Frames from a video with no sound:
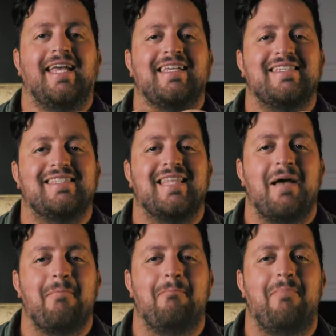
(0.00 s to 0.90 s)
is
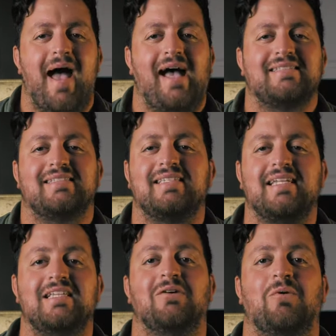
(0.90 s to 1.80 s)
the best
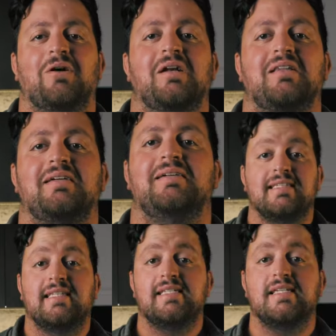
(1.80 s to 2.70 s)
in the world.
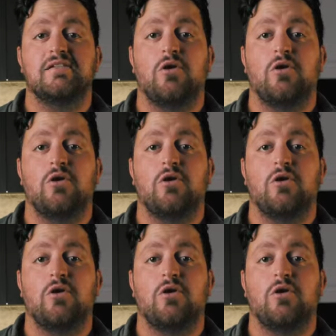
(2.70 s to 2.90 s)
This is